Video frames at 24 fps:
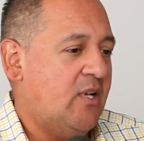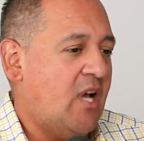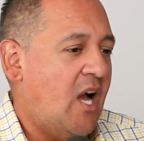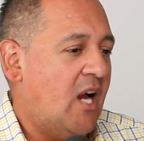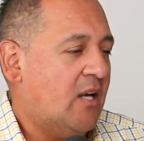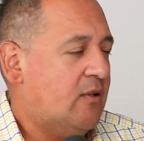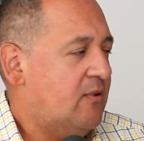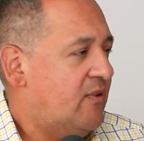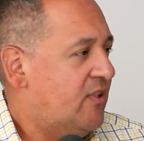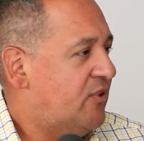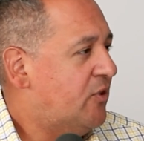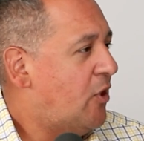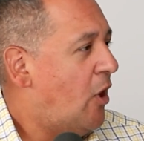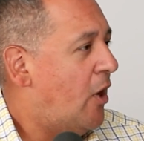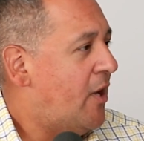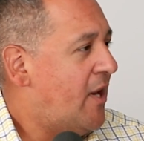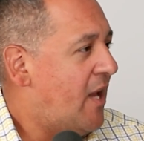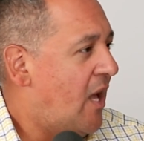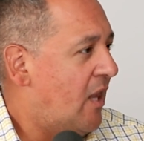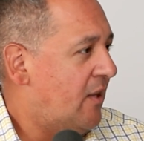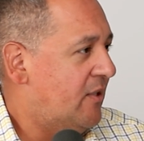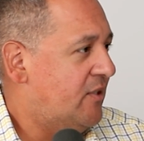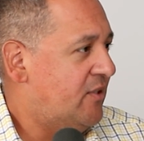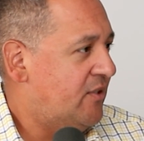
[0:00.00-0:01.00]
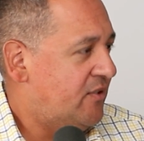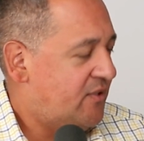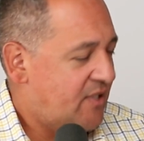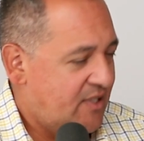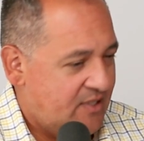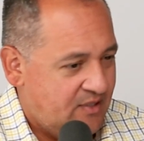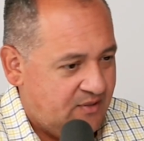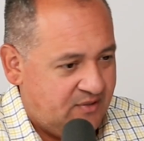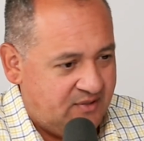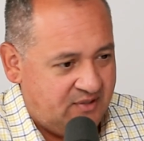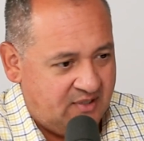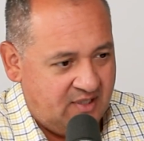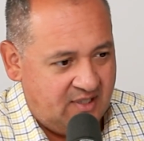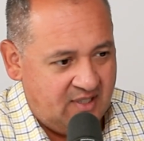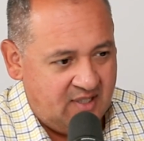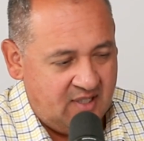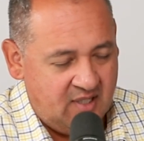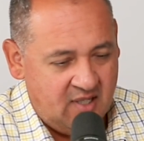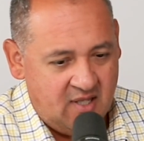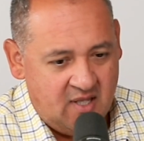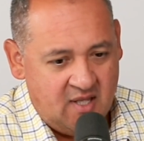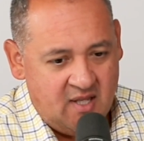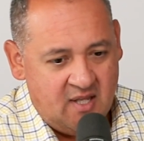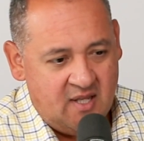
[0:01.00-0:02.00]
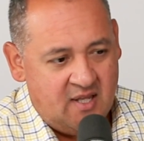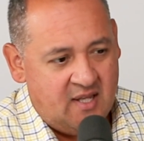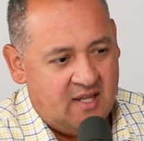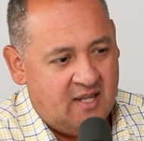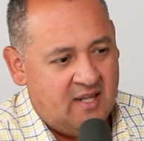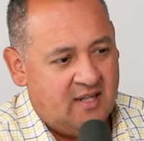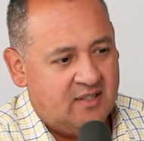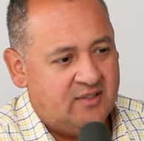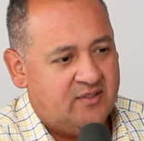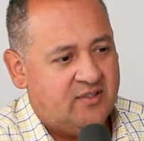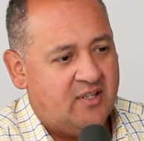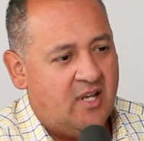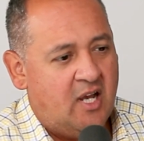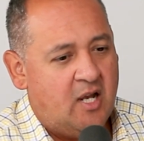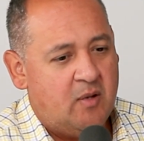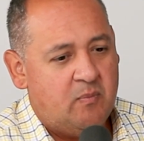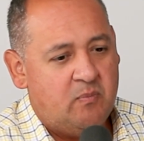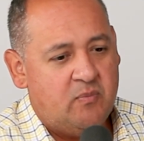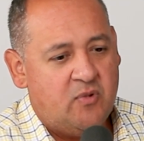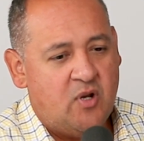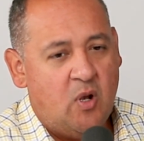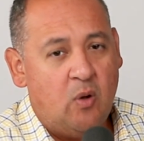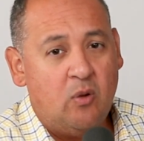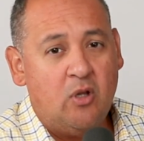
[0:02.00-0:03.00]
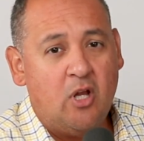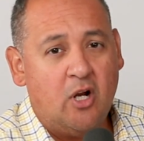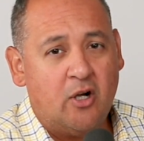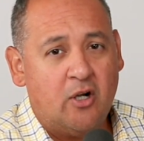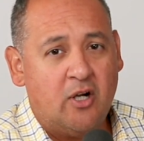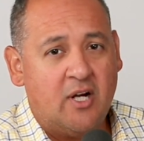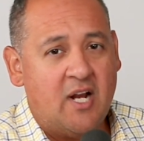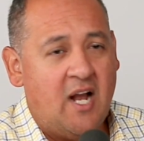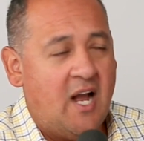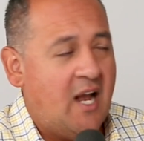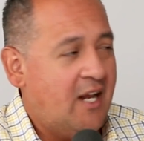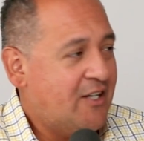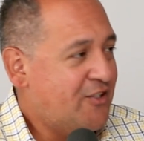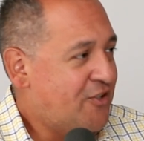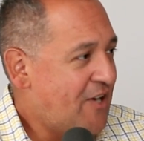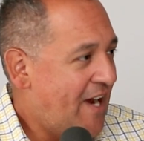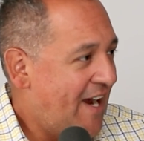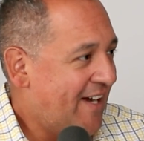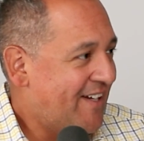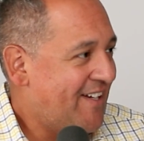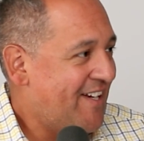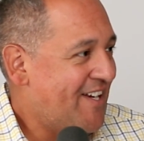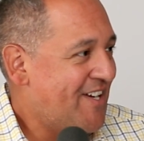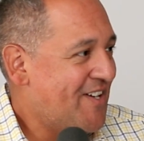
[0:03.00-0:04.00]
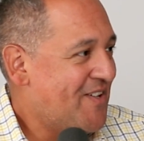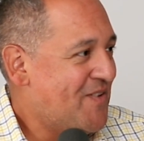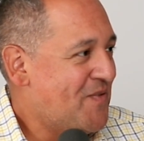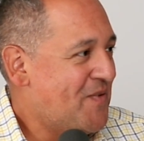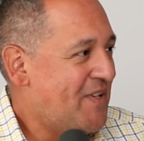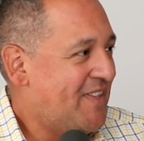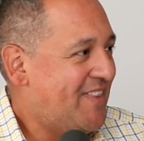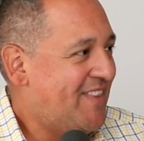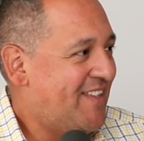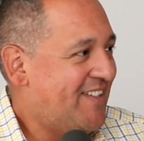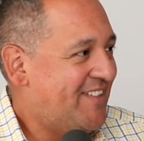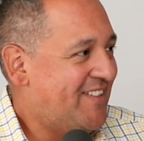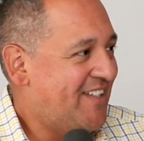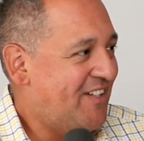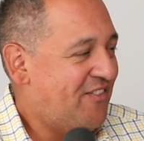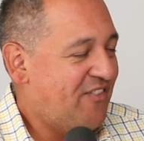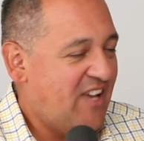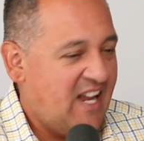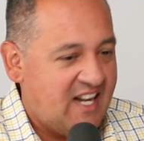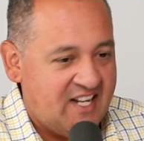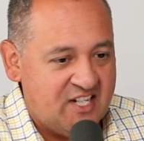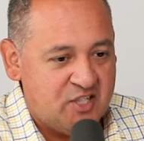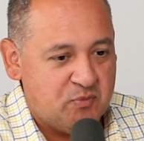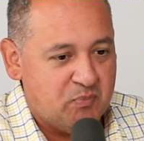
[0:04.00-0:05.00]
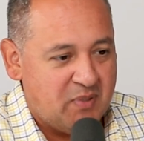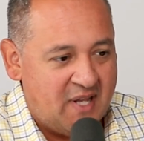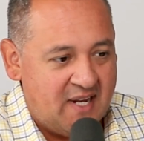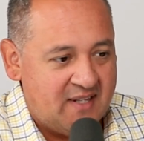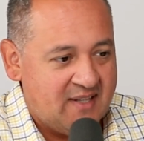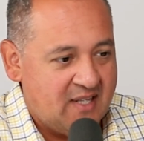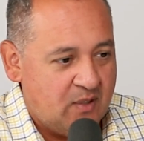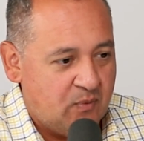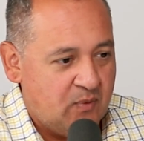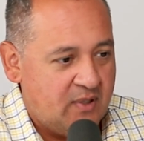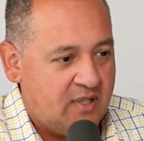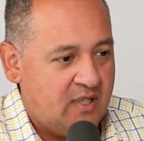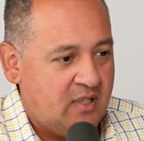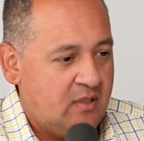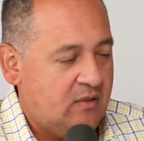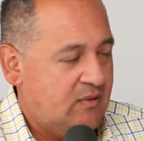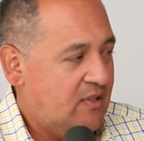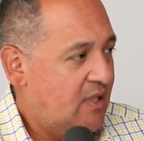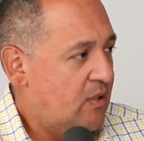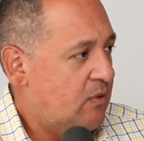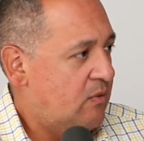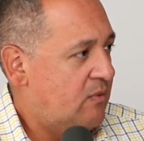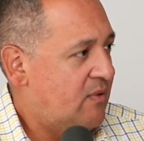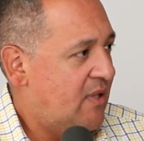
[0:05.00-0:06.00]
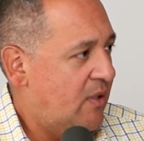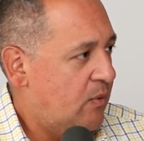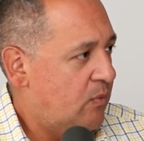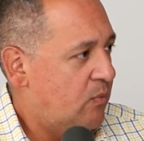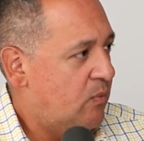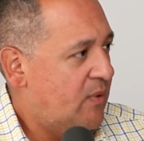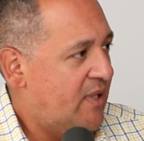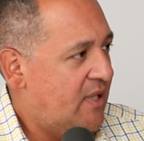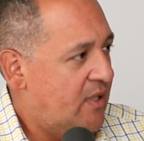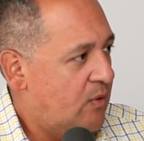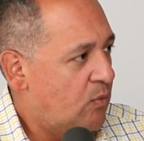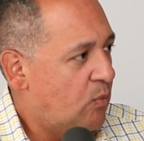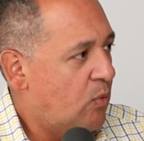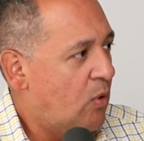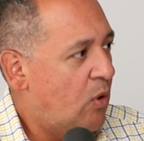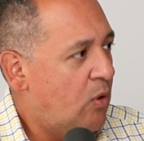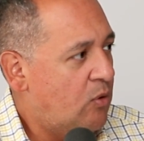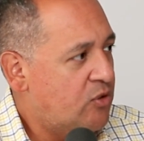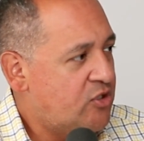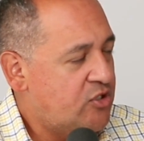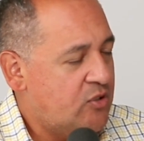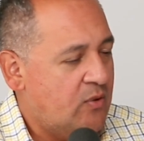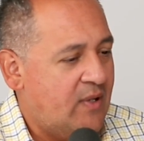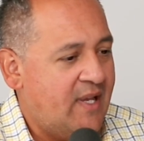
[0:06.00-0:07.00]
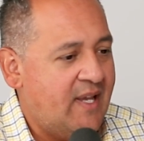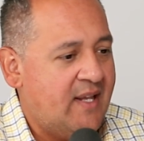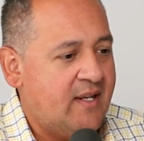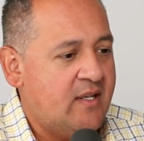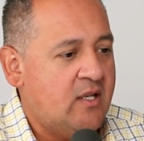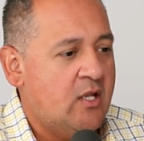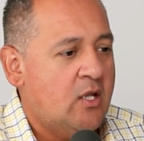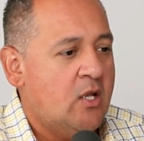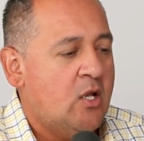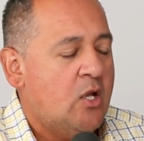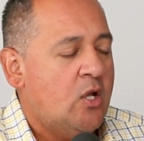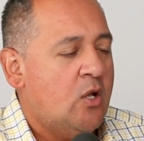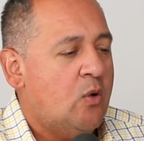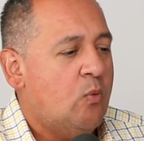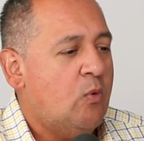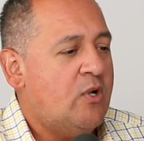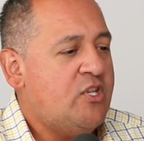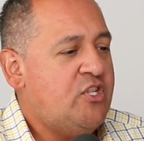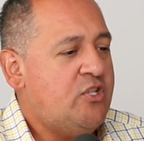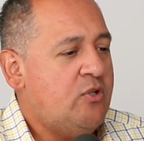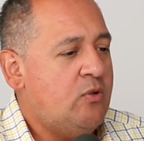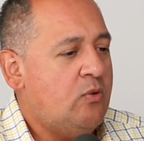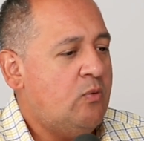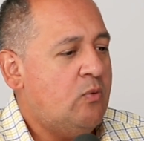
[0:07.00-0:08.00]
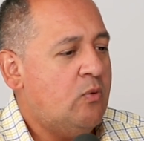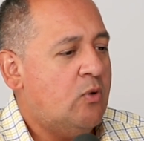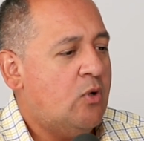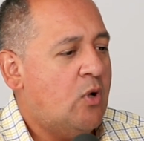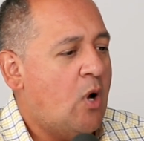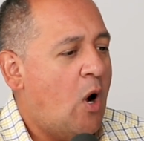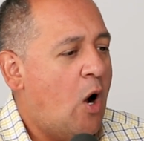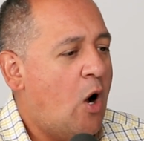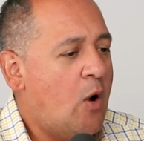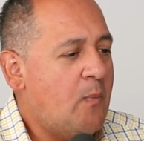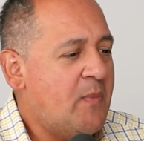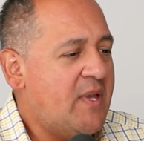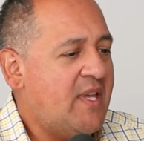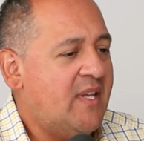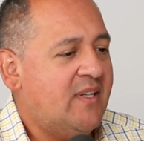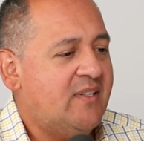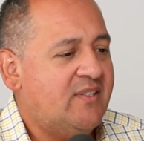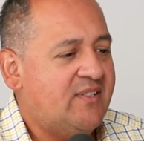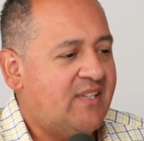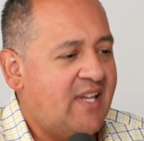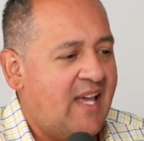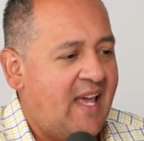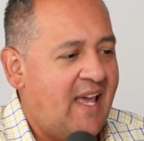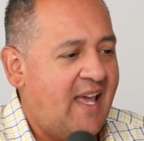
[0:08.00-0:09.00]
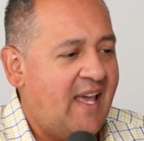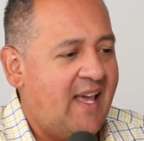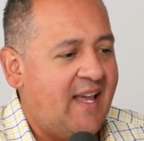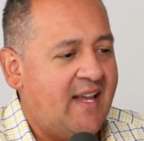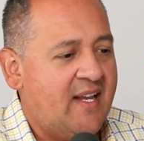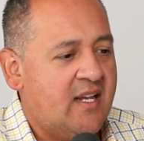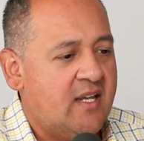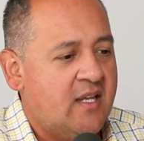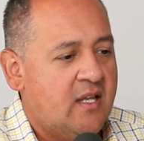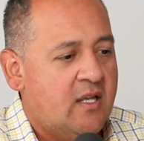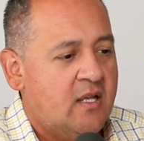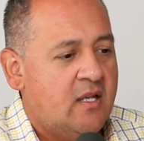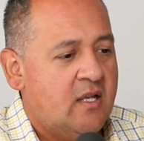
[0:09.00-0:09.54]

doctor, this cardiologist that you see, ends up no longer contracting with this Advantage plan that we enrolled you in, would you call me and say,